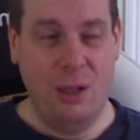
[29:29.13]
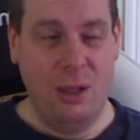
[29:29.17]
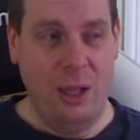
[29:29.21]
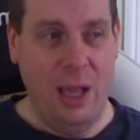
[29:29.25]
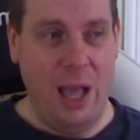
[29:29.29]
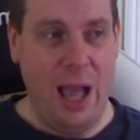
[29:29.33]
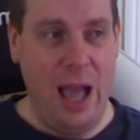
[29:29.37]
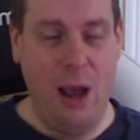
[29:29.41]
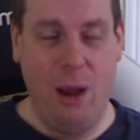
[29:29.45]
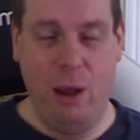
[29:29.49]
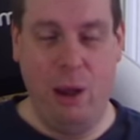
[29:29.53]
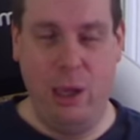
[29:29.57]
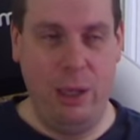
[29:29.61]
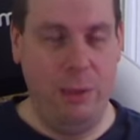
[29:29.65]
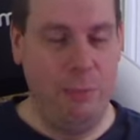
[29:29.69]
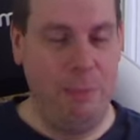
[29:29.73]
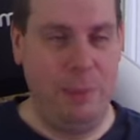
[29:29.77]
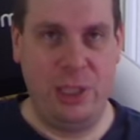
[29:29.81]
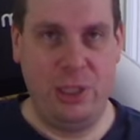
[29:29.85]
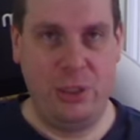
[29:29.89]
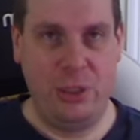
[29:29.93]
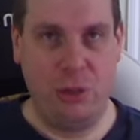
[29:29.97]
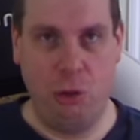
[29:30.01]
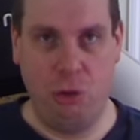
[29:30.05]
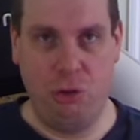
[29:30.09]
it'd be
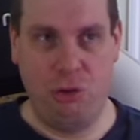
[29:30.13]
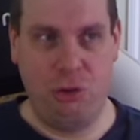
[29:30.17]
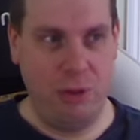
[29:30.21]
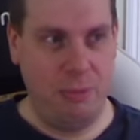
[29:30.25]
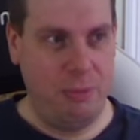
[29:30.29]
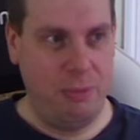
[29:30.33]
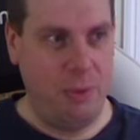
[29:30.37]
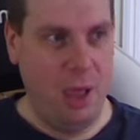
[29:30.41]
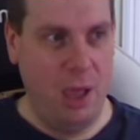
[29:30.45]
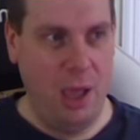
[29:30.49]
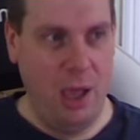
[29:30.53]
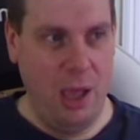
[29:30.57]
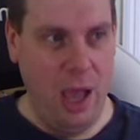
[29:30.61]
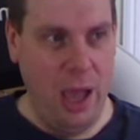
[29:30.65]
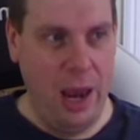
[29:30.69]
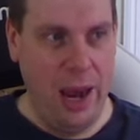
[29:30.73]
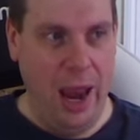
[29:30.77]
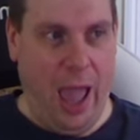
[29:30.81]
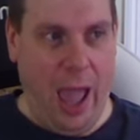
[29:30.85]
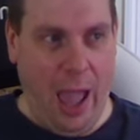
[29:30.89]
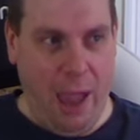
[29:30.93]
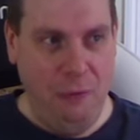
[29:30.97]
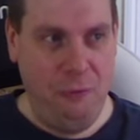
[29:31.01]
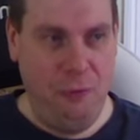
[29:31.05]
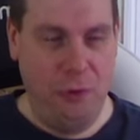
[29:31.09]
such an
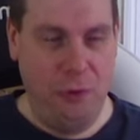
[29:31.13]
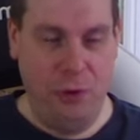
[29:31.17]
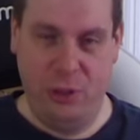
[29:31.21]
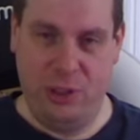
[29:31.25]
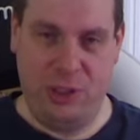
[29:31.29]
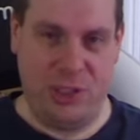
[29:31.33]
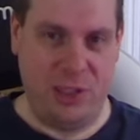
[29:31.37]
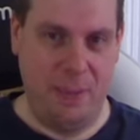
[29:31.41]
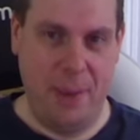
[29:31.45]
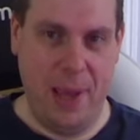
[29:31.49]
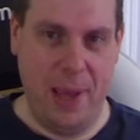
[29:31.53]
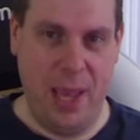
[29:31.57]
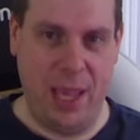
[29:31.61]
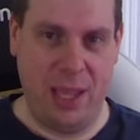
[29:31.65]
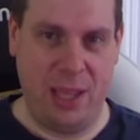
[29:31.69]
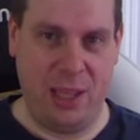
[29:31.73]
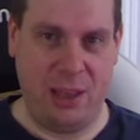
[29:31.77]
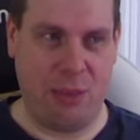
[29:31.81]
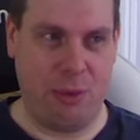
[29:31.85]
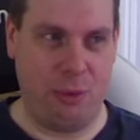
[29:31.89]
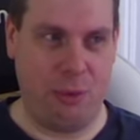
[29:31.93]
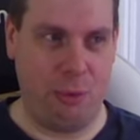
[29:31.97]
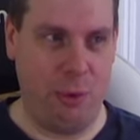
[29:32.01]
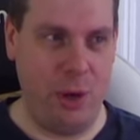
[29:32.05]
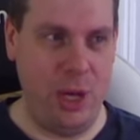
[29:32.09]
effort to make
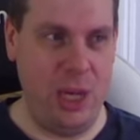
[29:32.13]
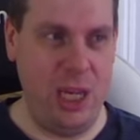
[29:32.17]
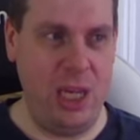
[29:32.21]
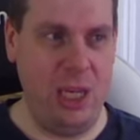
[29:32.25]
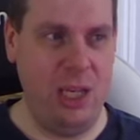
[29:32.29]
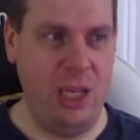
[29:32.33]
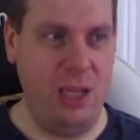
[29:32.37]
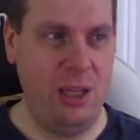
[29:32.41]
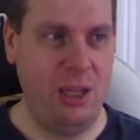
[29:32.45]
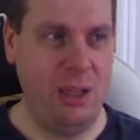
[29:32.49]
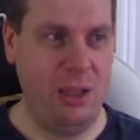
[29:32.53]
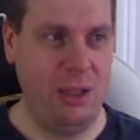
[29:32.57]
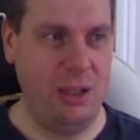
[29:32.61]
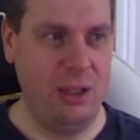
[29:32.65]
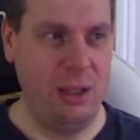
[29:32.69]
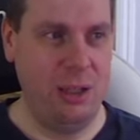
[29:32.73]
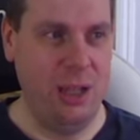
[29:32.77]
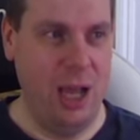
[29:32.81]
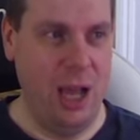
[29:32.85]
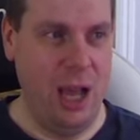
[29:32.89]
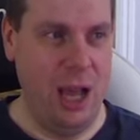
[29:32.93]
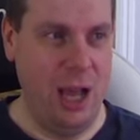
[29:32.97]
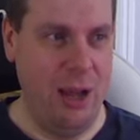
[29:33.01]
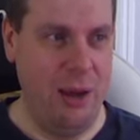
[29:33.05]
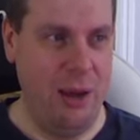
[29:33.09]

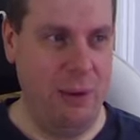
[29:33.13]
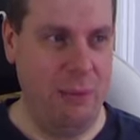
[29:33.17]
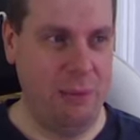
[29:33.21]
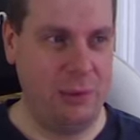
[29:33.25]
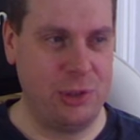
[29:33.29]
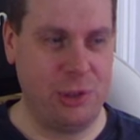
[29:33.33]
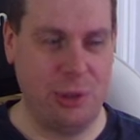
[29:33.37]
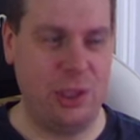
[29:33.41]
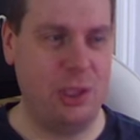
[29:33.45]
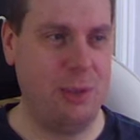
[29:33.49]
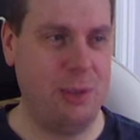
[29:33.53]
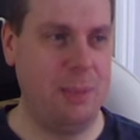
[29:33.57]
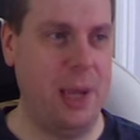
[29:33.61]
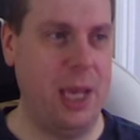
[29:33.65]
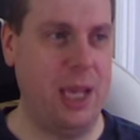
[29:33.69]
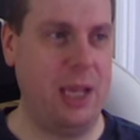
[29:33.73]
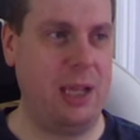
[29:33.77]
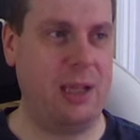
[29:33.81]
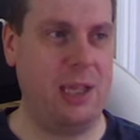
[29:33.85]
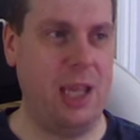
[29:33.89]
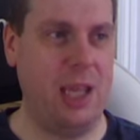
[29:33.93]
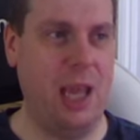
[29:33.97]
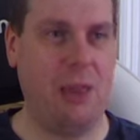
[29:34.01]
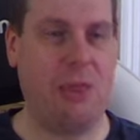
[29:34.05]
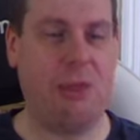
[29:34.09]

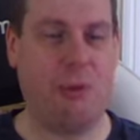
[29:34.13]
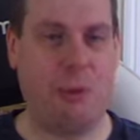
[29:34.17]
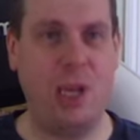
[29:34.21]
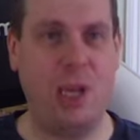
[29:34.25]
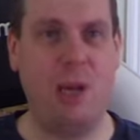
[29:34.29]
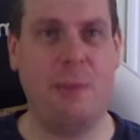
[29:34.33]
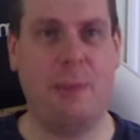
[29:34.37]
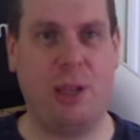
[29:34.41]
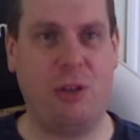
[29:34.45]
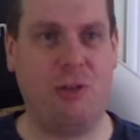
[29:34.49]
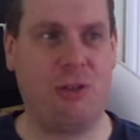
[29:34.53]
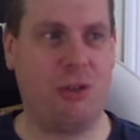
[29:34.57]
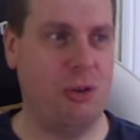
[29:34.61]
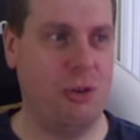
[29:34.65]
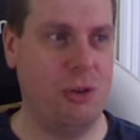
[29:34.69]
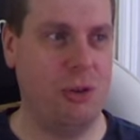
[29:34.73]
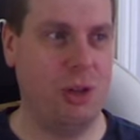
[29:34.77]
three-dimensional,